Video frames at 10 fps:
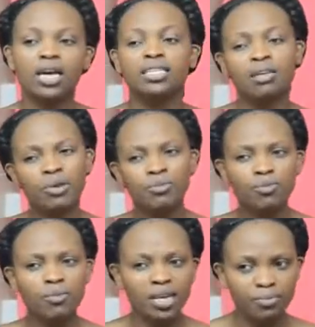Some people
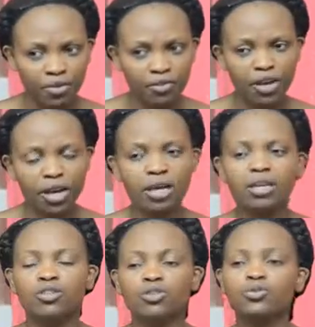might prefer
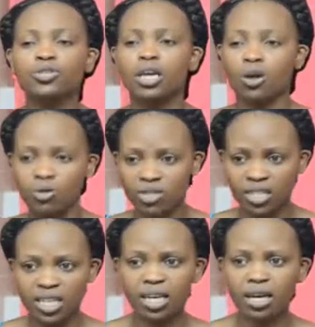using a
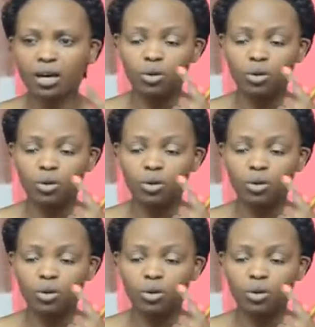concealer